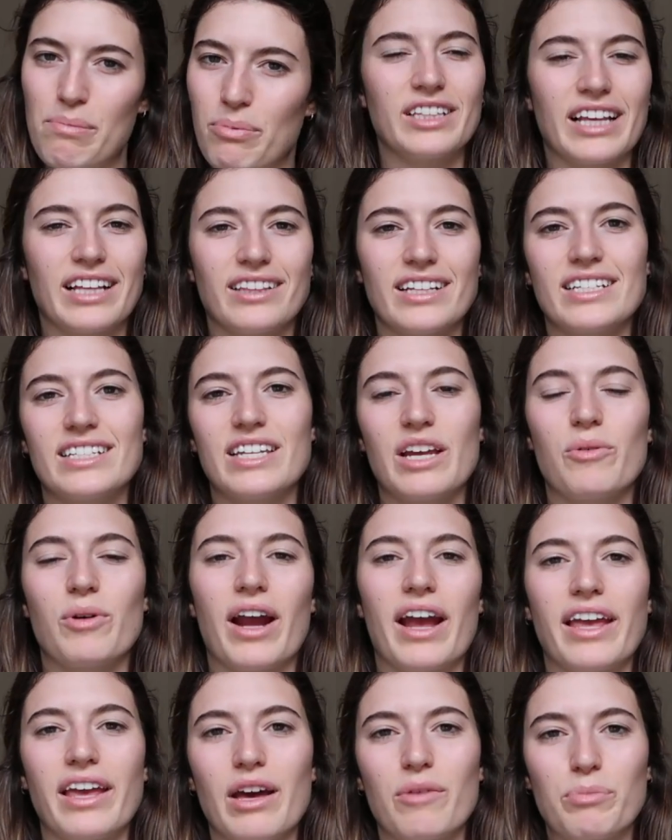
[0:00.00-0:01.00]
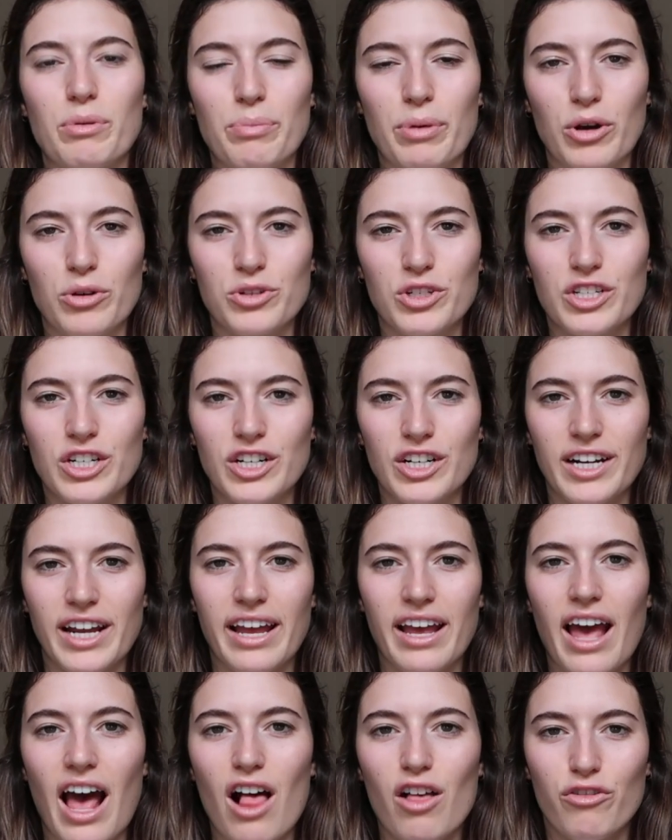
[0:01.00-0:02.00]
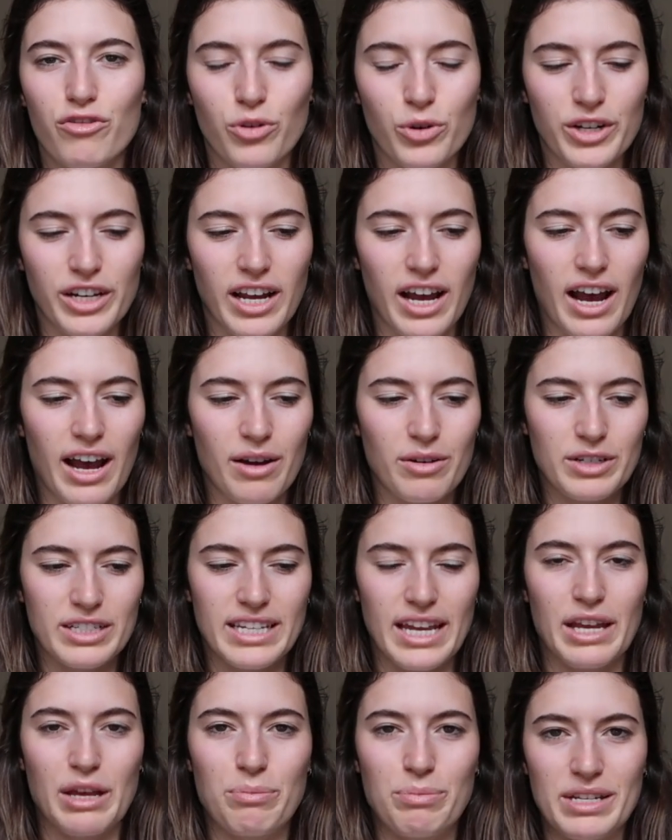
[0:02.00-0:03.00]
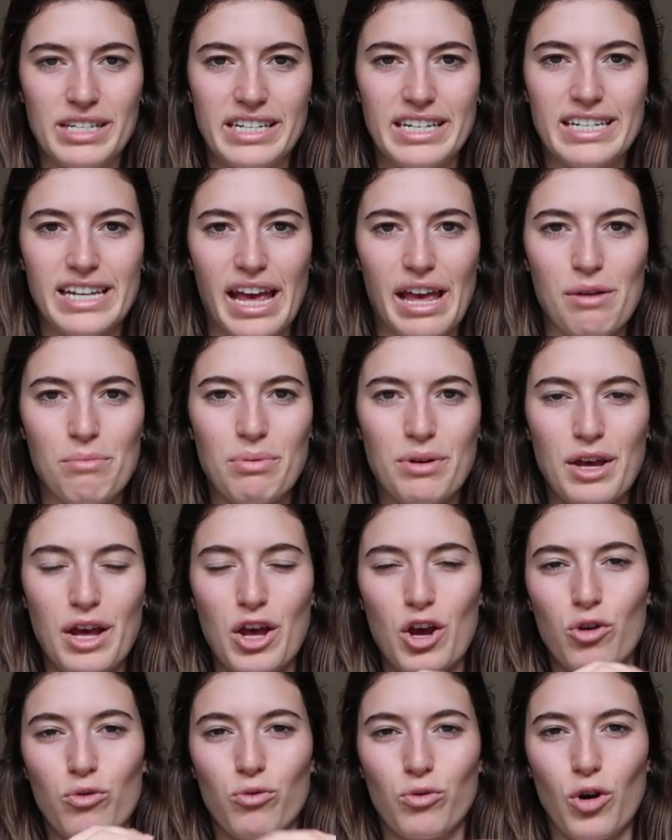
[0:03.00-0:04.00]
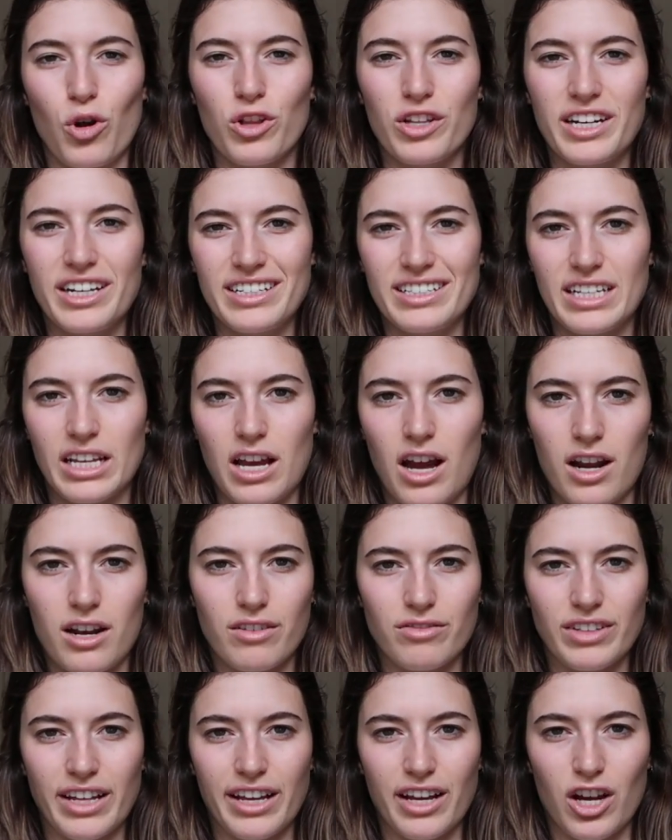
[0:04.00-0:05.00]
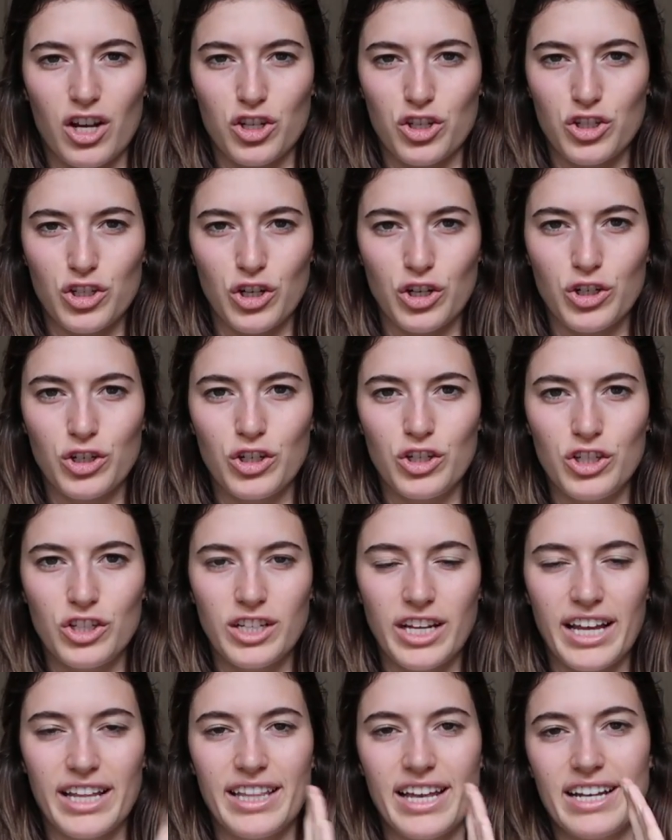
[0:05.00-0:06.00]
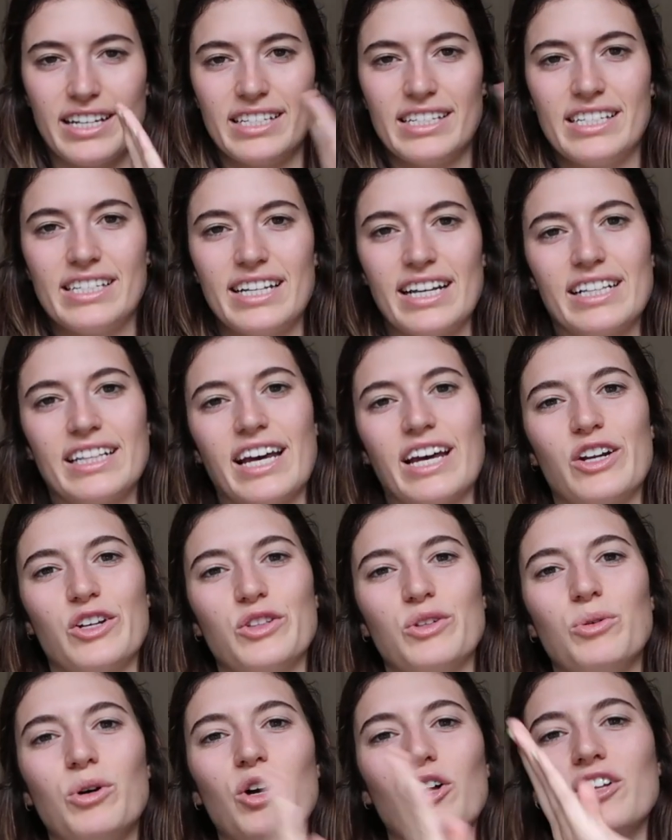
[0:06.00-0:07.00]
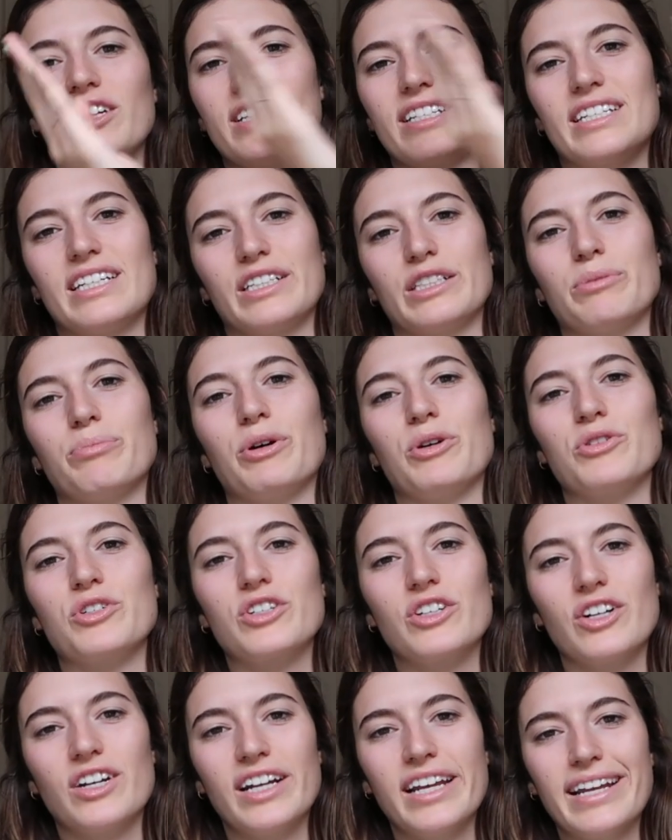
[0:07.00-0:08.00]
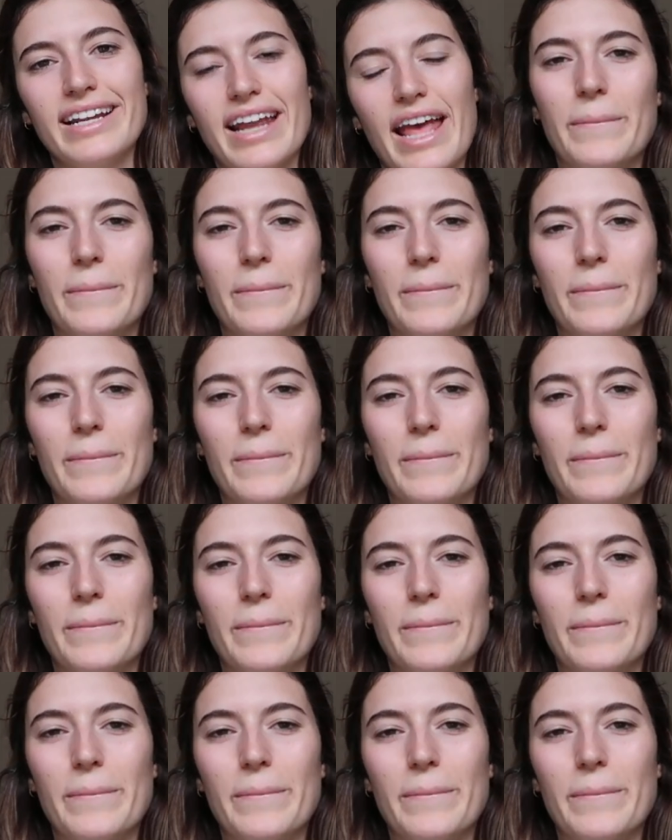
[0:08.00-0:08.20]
Like, let's say we're hanging up a poster. In California, I would take a piece of tape, roll it into kind of like a circle, and then stick that on the wall and stick the poster on it.